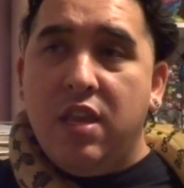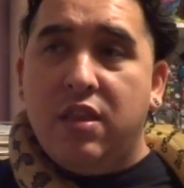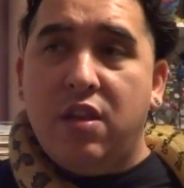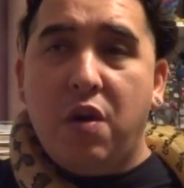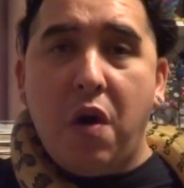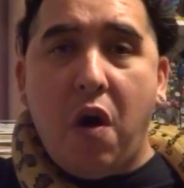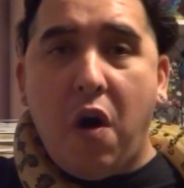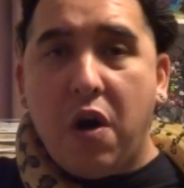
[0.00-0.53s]

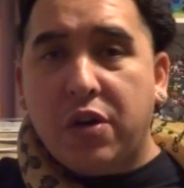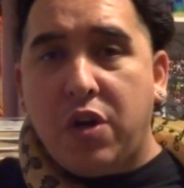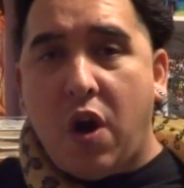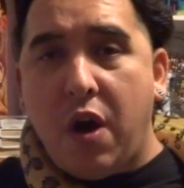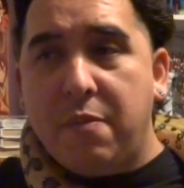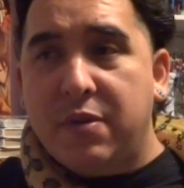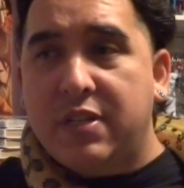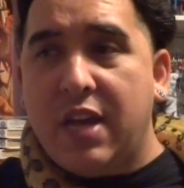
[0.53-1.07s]
There are
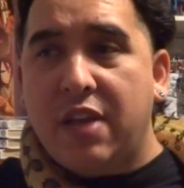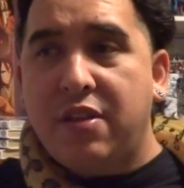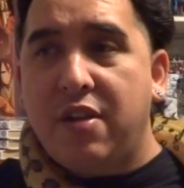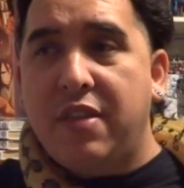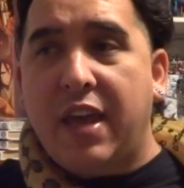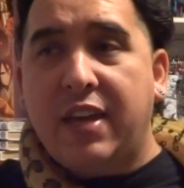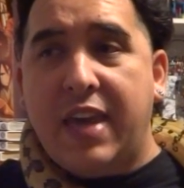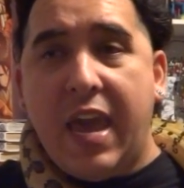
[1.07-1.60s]
carpets out
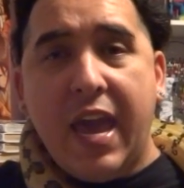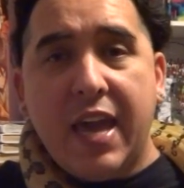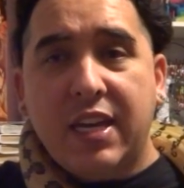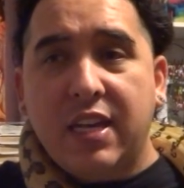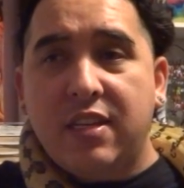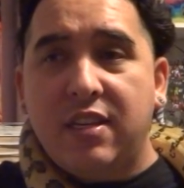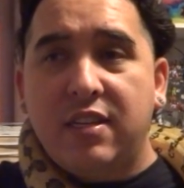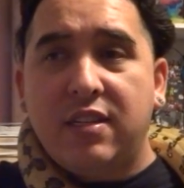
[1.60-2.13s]
there that can
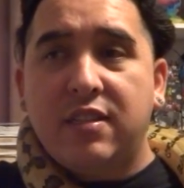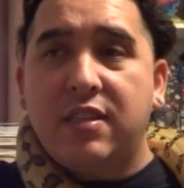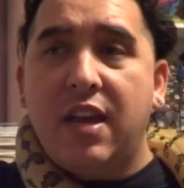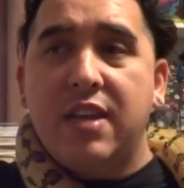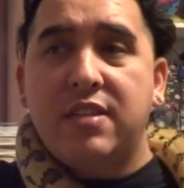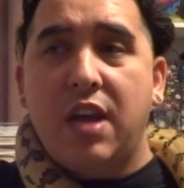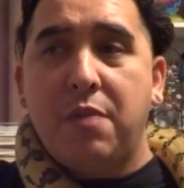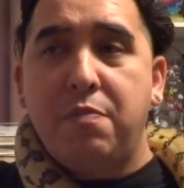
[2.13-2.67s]
get decent
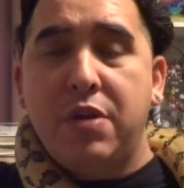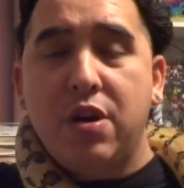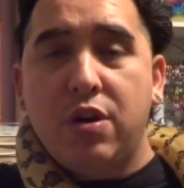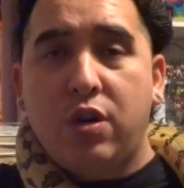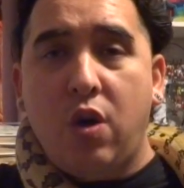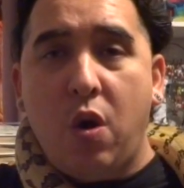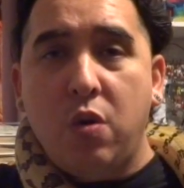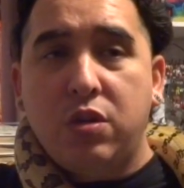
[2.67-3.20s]
size, like
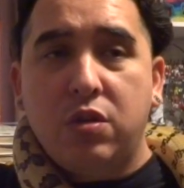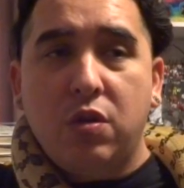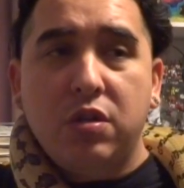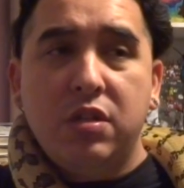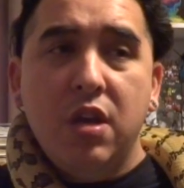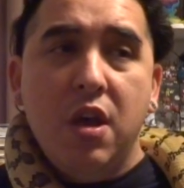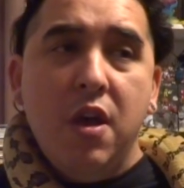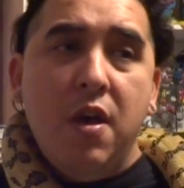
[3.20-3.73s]
pure
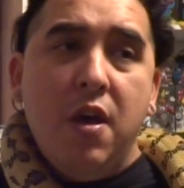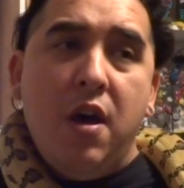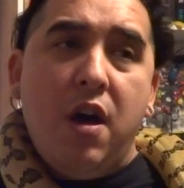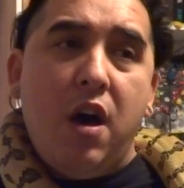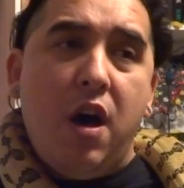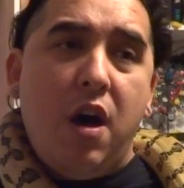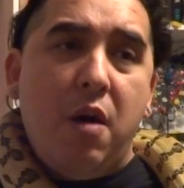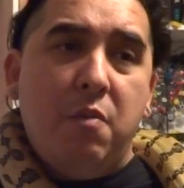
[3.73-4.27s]
coastals,
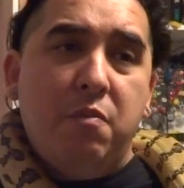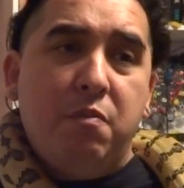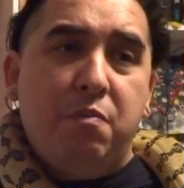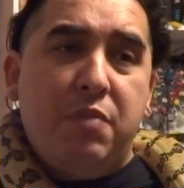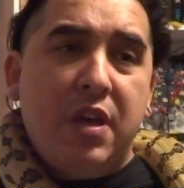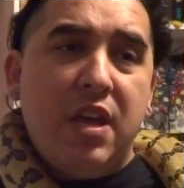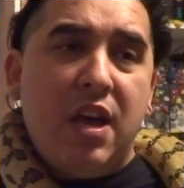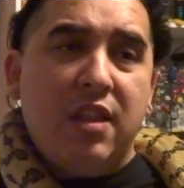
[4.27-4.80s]

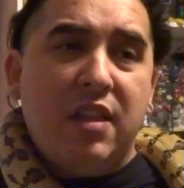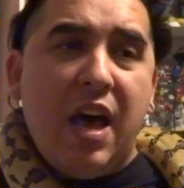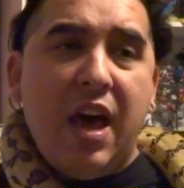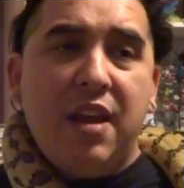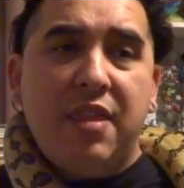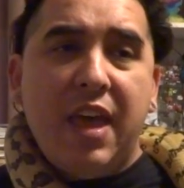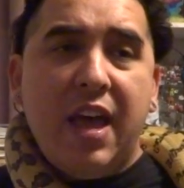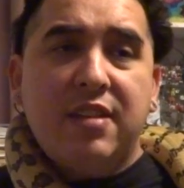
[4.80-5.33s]
but a
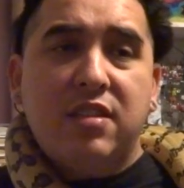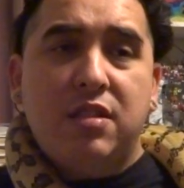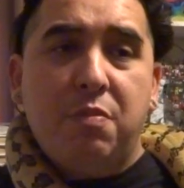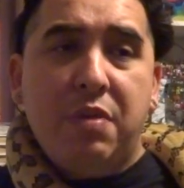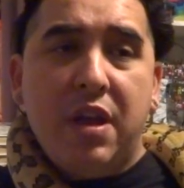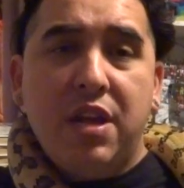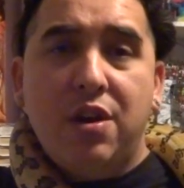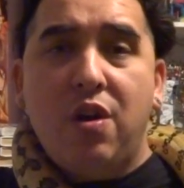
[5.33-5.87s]
lot of that's
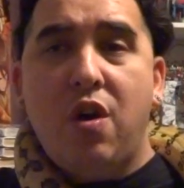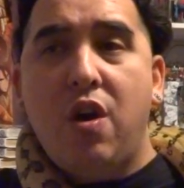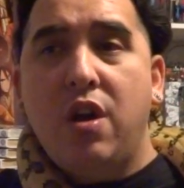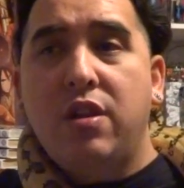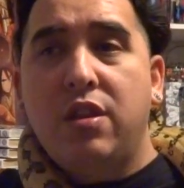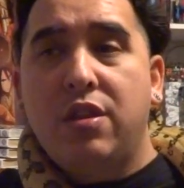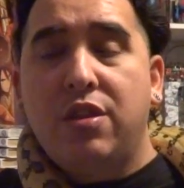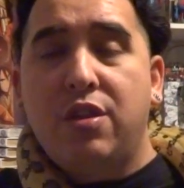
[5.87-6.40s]
depending
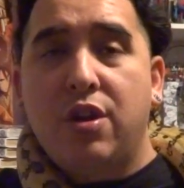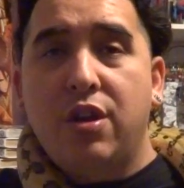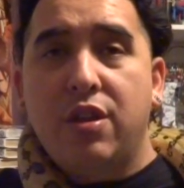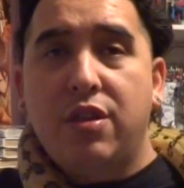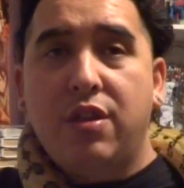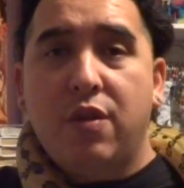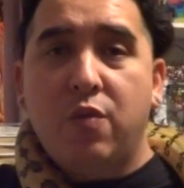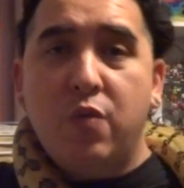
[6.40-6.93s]
on
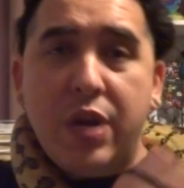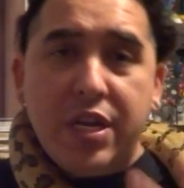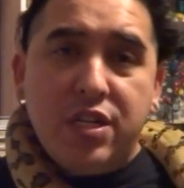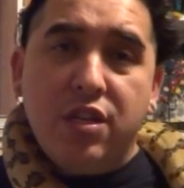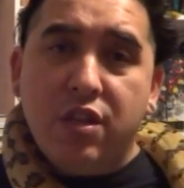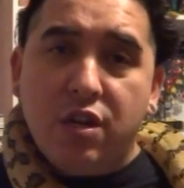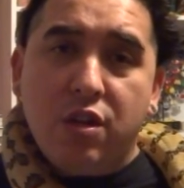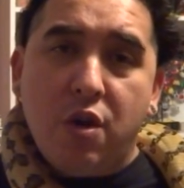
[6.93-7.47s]
the
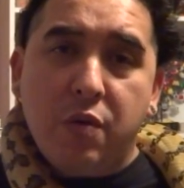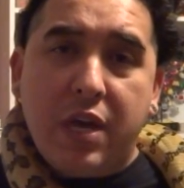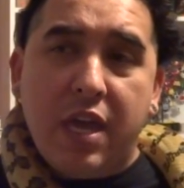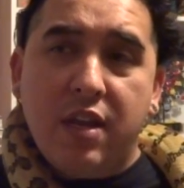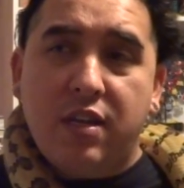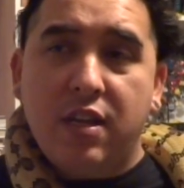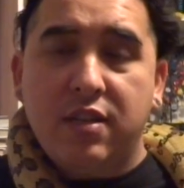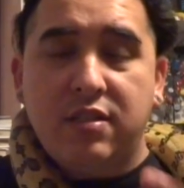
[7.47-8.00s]
region they're
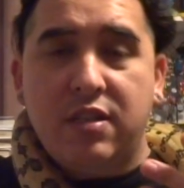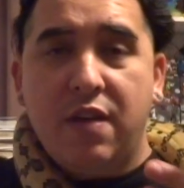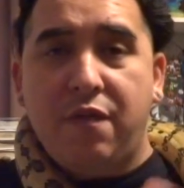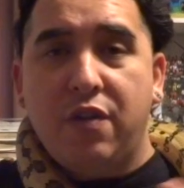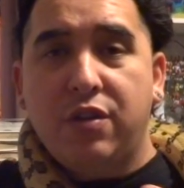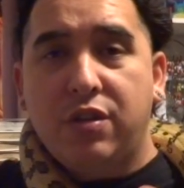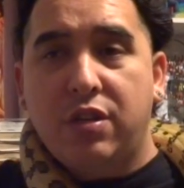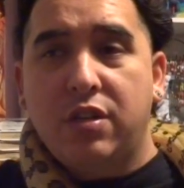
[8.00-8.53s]
located, because
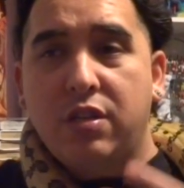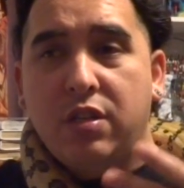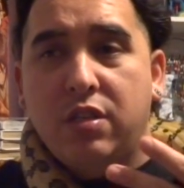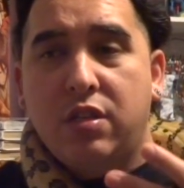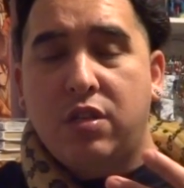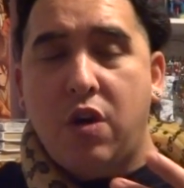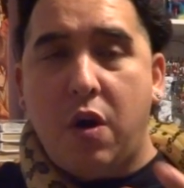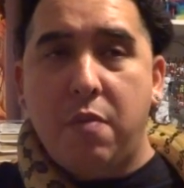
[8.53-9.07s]
different
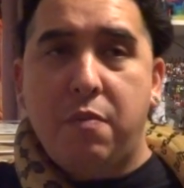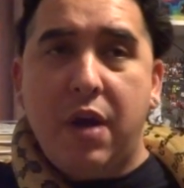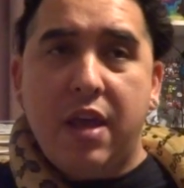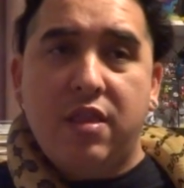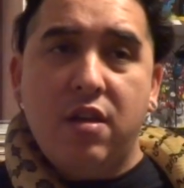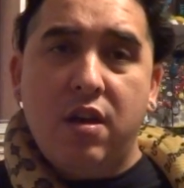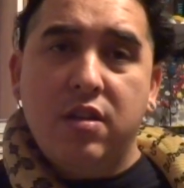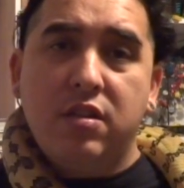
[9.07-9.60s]
carpet
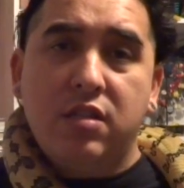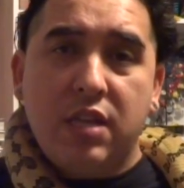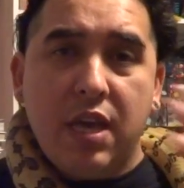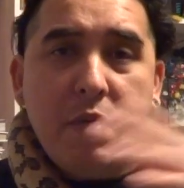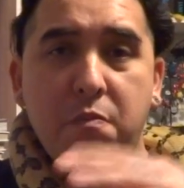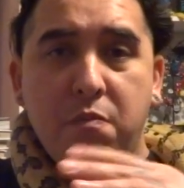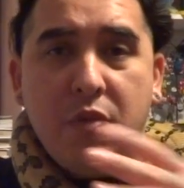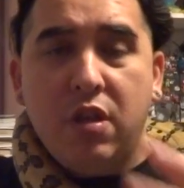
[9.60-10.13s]
pythons
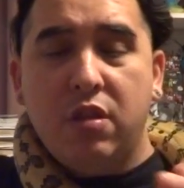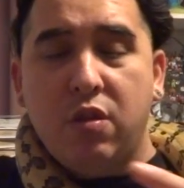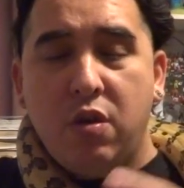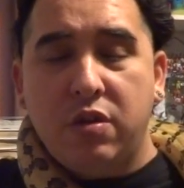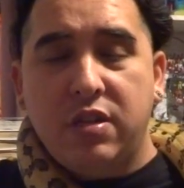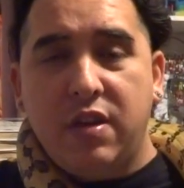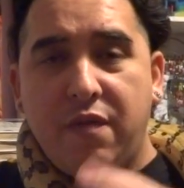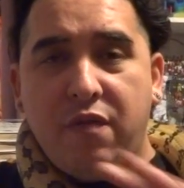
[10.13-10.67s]

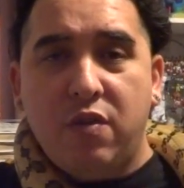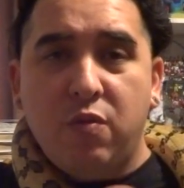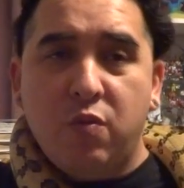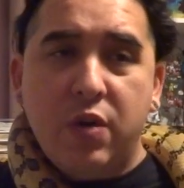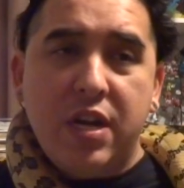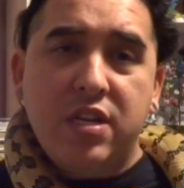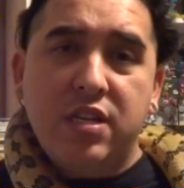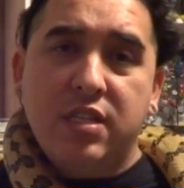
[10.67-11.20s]
different
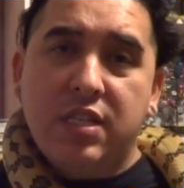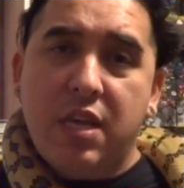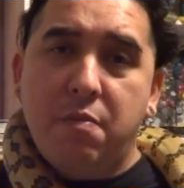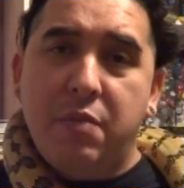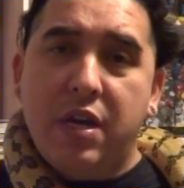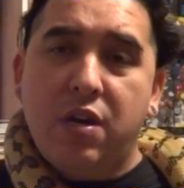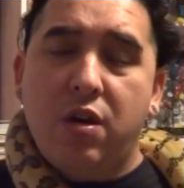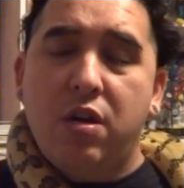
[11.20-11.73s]
regions get
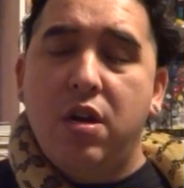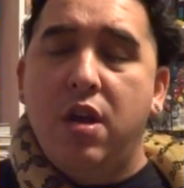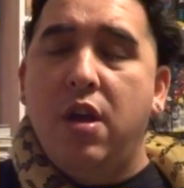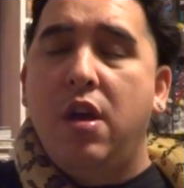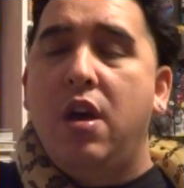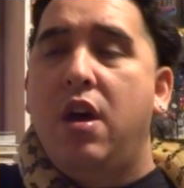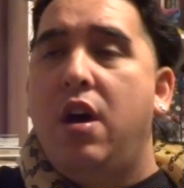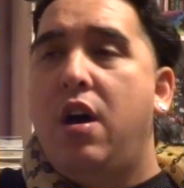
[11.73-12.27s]
bigger
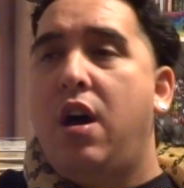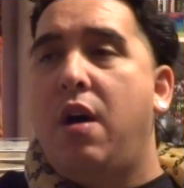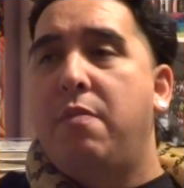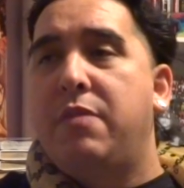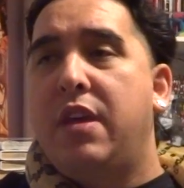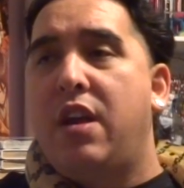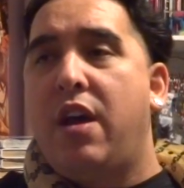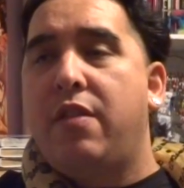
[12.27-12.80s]

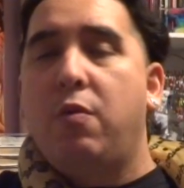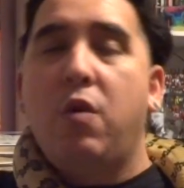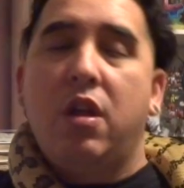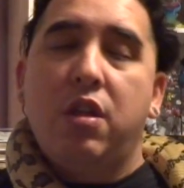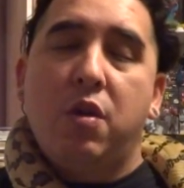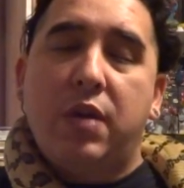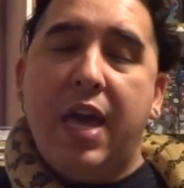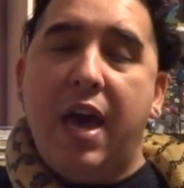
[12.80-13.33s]
than other,
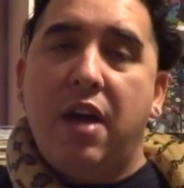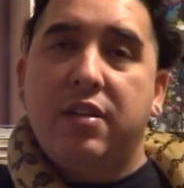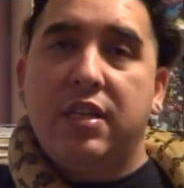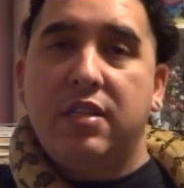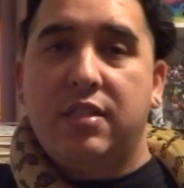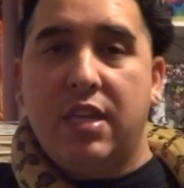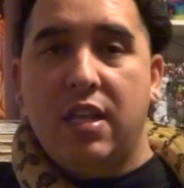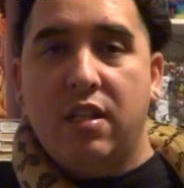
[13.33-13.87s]

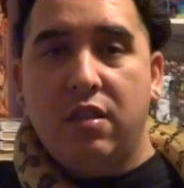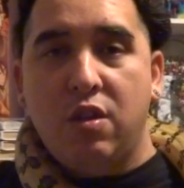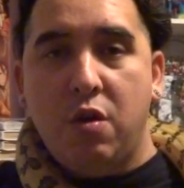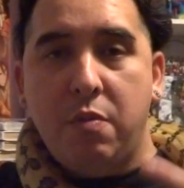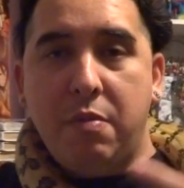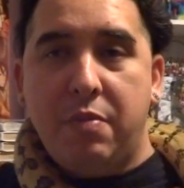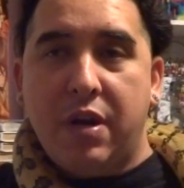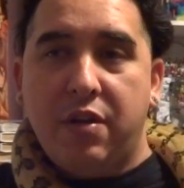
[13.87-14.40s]
localities get a
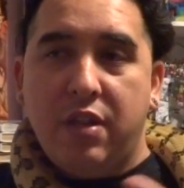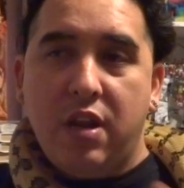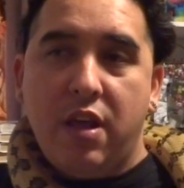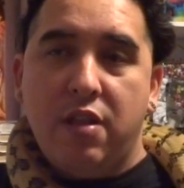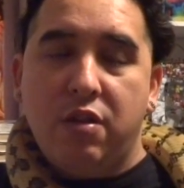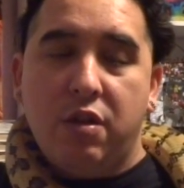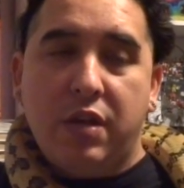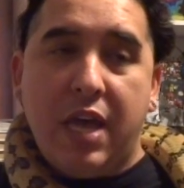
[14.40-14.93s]
little bit bigger than
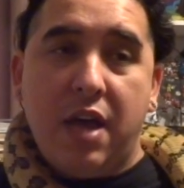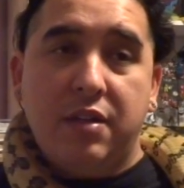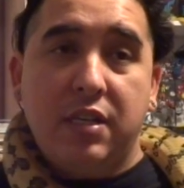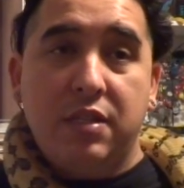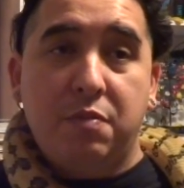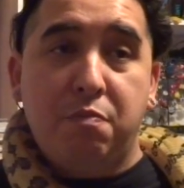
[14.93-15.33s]
other localities.